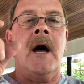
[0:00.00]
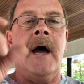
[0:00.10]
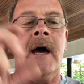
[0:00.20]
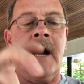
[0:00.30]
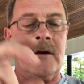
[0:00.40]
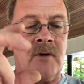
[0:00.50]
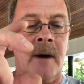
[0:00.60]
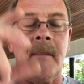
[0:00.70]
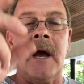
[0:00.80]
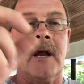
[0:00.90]
and I
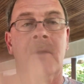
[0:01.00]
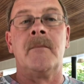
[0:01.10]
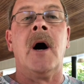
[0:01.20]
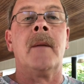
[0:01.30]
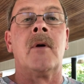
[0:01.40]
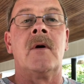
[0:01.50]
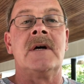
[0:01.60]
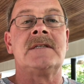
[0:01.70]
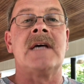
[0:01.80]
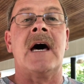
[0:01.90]
drop my little bubbler
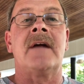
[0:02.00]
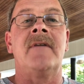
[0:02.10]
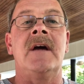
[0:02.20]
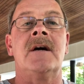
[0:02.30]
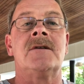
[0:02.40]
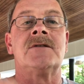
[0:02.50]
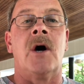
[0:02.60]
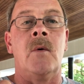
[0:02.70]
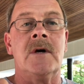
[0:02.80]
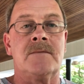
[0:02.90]
inside of it,
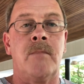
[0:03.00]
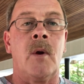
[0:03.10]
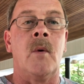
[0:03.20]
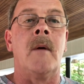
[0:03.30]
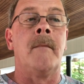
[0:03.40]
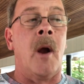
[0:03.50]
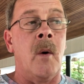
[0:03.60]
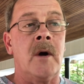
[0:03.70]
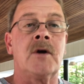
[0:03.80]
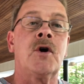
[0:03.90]
so it's
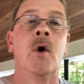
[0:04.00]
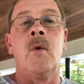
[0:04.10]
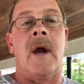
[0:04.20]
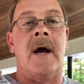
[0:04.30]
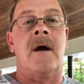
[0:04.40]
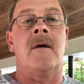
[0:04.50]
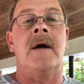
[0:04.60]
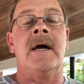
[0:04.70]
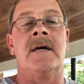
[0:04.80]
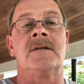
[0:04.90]
blowing cool air
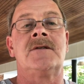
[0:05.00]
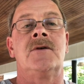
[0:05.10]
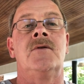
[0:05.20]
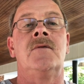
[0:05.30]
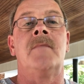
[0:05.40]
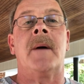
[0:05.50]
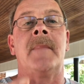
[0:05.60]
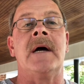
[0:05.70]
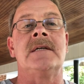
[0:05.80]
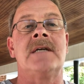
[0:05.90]
into my
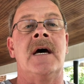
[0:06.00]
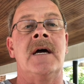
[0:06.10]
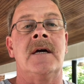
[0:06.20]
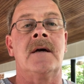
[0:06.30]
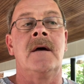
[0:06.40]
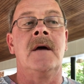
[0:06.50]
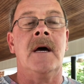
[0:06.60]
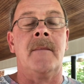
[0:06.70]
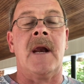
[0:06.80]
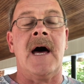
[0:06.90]
bait tank
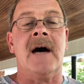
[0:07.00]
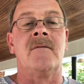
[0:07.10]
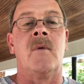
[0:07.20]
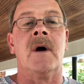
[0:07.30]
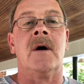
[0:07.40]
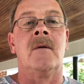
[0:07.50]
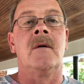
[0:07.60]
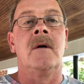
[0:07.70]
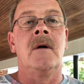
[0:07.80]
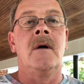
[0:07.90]
and my live well
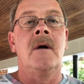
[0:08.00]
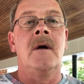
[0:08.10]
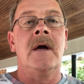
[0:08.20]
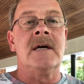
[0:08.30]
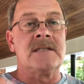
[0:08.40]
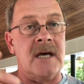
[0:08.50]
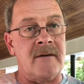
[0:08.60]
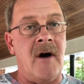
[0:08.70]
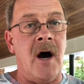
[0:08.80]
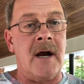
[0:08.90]
instead
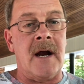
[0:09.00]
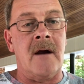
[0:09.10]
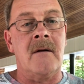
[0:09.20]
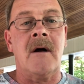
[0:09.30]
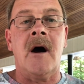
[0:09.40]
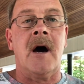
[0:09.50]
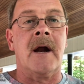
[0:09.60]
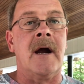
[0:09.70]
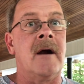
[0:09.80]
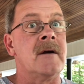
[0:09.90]
of hot air. Hot
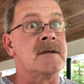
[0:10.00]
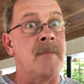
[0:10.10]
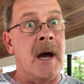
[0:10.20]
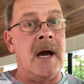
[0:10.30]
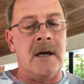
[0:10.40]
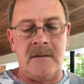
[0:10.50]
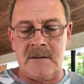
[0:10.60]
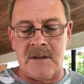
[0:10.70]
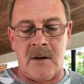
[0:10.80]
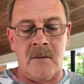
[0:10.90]
air is bad.
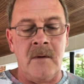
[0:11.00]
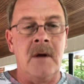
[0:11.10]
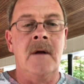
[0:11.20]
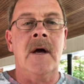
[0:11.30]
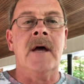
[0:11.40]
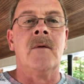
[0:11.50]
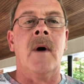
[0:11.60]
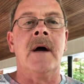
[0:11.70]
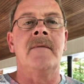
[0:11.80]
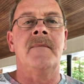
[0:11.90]
So either
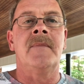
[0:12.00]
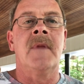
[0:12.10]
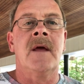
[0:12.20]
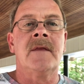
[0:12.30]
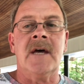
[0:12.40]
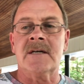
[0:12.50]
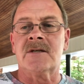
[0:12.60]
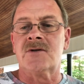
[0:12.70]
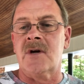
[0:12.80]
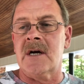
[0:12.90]
way, that's
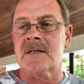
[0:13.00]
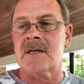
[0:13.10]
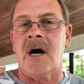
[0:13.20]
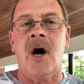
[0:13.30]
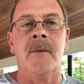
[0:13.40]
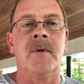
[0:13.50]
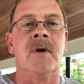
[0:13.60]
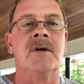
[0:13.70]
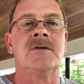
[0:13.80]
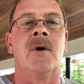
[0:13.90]
the tricks. I hope you
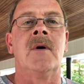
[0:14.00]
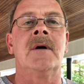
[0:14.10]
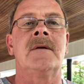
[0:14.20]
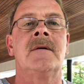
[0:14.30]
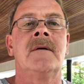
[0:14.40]
enjoy it.